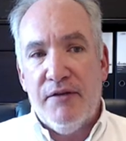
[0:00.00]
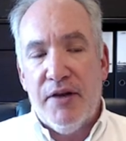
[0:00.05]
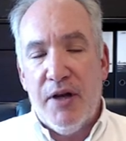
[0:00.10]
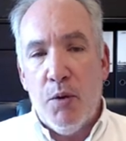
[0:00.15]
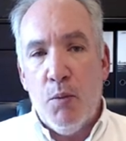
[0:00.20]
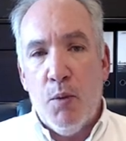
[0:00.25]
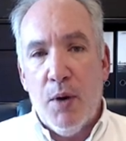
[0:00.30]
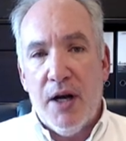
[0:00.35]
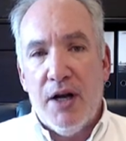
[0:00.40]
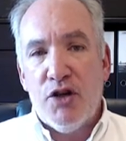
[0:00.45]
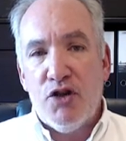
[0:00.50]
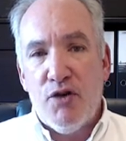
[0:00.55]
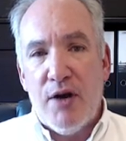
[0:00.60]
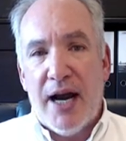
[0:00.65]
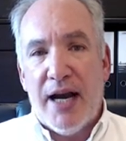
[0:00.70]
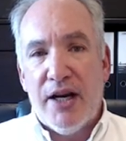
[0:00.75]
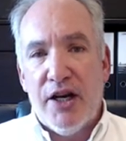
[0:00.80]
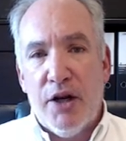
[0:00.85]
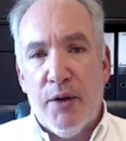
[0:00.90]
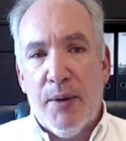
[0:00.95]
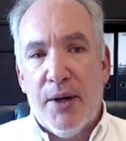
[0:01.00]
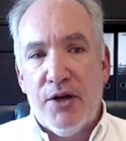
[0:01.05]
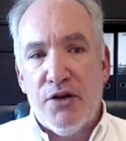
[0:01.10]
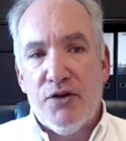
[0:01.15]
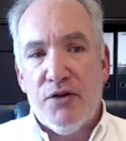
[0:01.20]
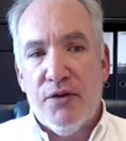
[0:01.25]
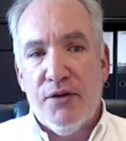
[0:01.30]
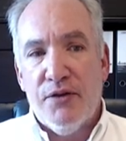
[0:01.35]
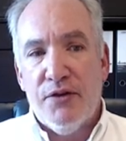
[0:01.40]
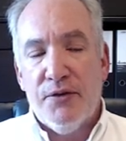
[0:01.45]
it will attract new
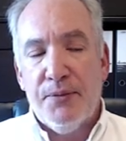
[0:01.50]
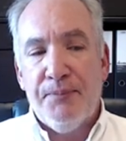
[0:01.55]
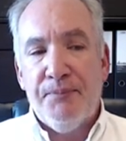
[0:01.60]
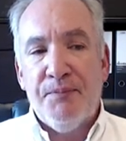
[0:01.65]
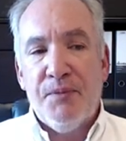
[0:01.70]
entrants.